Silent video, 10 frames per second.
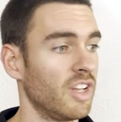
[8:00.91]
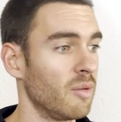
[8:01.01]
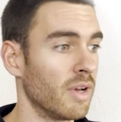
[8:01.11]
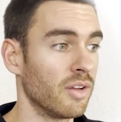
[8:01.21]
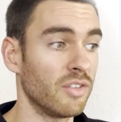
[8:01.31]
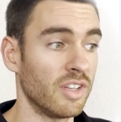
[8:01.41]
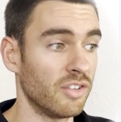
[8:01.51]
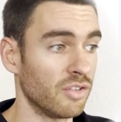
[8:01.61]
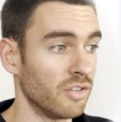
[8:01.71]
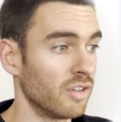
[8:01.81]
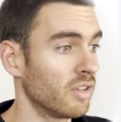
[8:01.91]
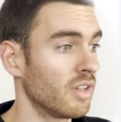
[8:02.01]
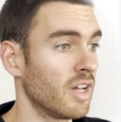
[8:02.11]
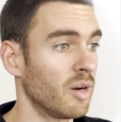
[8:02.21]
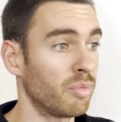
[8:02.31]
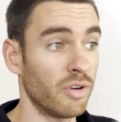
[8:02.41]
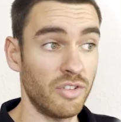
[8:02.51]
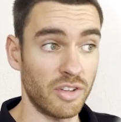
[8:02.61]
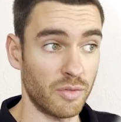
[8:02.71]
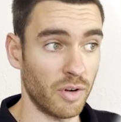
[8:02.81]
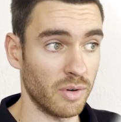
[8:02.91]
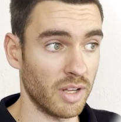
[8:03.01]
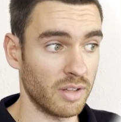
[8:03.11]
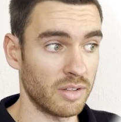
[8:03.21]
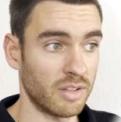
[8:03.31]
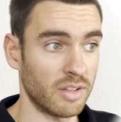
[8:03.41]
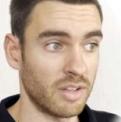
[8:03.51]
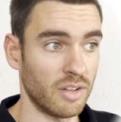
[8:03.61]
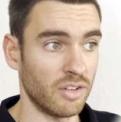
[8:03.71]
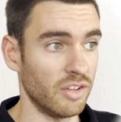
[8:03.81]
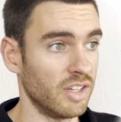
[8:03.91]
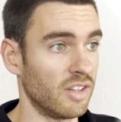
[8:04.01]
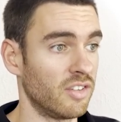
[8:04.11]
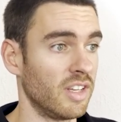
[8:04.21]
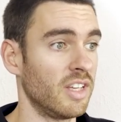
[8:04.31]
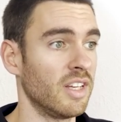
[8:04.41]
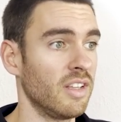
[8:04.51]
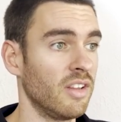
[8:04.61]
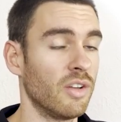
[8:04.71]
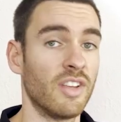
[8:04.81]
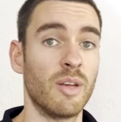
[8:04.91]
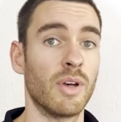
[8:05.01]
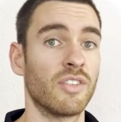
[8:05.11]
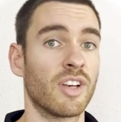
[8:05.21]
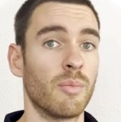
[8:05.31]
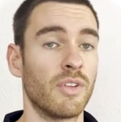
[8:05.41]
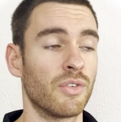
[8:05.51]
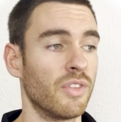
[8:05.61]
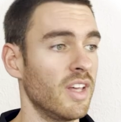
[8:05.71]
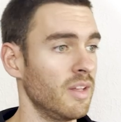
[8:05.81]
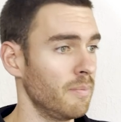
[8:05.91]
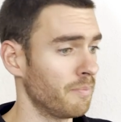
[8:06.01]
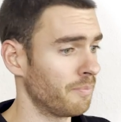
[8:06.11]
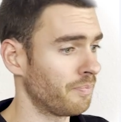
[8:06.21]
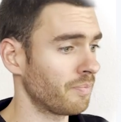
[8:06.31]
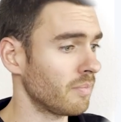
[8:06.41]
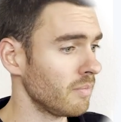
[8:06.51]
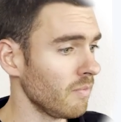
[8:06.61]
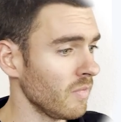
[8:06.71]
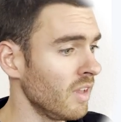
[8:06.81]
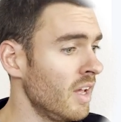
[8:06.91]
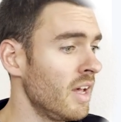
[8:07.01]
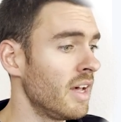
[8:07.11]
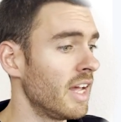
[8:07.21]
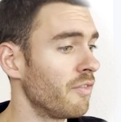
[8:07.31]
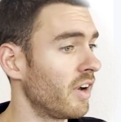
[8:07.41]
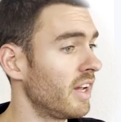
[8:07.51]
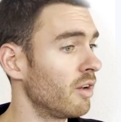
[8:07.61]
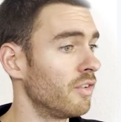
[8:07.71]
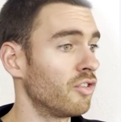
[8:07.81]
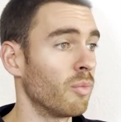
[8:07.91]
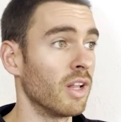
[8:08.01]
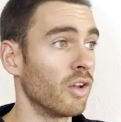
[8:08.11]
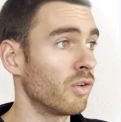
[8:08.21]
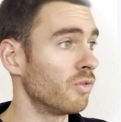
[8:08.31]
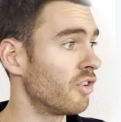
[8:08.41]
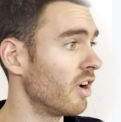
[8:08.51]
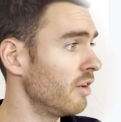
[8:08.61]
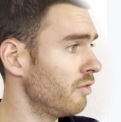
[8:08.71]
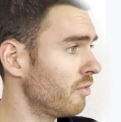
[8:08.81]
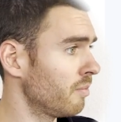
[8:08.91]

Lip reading: emails into our processed folder. So you can see here, those emails are coming through there. And if I head over to my local drive,